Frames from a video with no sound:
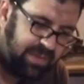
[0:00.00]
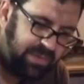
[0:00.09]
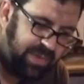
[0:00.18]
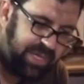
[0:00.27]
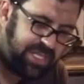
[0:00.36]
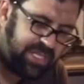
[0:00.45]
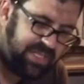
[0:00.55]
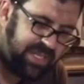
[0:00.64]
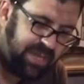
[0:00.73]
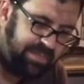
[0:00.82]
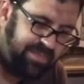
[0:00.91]

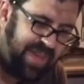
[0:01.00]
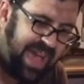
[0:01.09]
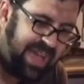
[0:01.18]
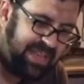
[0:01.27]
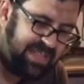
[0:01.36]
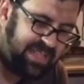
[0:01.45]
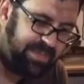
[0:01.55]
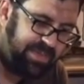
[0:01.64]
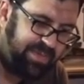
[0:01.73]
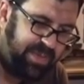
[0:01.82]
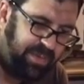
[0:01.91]
richens up, fattens
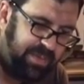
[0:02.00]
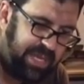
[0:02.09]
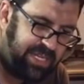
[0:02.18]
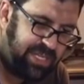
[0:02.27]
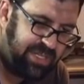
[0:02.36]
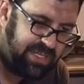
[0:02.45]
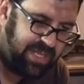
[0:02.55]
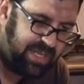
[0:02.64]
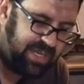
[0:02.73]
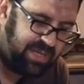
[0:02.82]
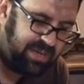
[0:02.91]
up the fuel mixture so
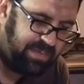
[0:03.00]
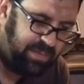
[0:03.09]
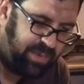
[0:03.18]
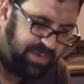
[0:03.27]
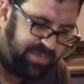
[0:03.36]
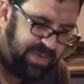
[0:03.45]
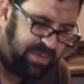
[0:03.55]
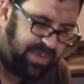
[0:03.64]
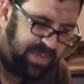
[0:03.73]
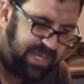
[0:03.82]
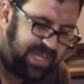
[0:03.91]
they get more
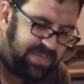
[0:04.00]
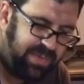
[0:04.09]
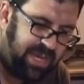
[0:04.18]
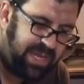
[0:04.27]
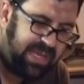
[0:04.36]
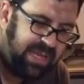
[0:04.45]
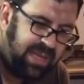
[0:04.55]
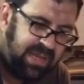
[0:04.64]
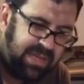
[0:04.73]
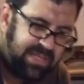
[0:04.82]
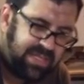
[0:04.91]
fuel. And that's why
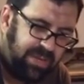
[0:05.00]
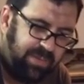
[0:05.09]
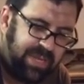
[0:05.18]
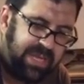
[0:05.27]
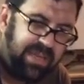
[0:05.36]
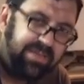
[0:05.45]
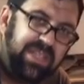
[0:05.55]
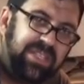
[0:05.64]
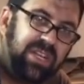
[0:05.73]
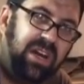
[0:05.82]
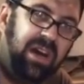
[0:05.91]
so many of
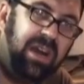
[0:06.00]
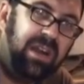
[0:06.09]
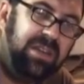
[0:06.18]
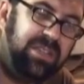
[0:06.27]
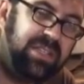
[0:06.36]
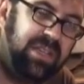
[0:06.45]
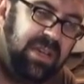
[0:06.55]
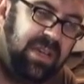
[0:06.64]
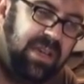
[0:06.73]
these cars